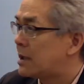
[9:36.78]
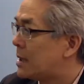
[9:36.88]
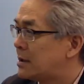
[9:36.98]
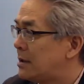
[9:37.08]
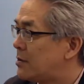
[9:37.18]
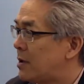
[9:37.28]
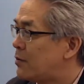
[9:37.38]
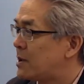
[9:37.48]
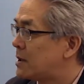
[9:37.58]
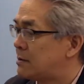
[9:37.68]
taxi
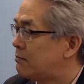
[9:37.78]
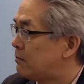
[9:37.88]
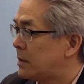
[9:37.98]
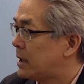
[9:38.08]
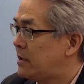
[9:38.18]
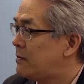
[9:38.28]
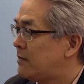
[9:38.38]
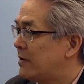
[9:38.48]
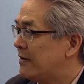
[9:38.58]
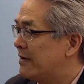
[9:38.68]
driver would just leave
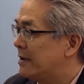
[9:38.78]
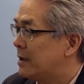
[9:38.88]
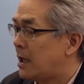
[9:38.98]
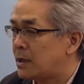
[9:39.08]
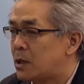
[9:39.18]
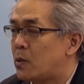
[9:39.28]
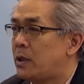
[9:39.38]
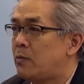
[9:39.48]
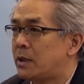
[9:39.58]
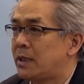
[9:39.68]
him there. And so
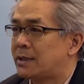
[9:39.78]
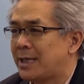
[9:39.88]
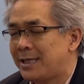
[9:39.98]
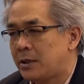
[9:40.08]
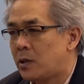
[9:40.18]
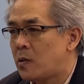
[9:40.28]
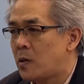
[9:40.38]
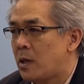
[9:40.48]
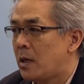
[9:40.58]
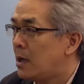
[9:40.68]
he would say, you
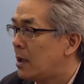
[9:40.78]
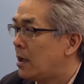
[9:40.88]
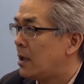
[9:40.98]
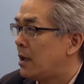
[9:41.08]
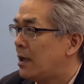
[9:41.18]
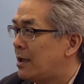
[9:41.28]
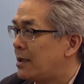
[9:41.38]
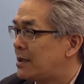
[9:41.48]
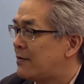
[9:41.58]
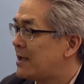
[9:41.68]
know, wow.
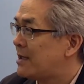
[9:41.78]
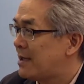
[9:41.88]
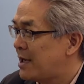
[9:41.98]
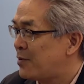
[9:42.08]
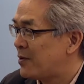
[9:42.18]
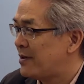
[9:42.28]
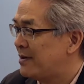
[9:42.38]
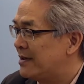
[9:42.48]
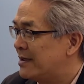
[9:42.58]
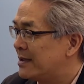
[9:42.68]
instead of getting
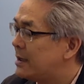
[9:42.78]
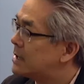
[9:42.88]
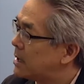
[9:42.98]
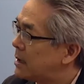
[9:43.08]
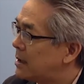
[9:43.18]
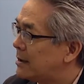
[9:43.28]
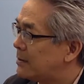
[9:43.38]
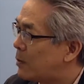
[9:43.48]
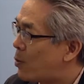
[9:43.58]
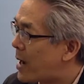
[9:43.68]
angry, he's saying,
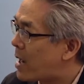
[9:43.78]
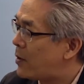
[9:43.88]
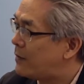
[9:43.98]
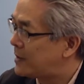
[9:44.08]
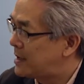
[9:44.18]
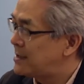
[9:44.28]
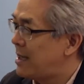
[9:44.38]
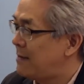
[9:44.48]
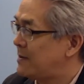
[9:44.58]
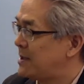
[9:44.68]
wow, if this
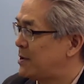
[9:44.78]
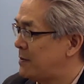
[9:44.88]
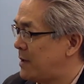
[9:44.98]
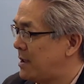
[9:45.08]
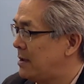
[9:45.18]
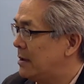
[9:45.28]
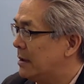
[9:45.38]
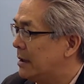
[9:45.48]
happens to me,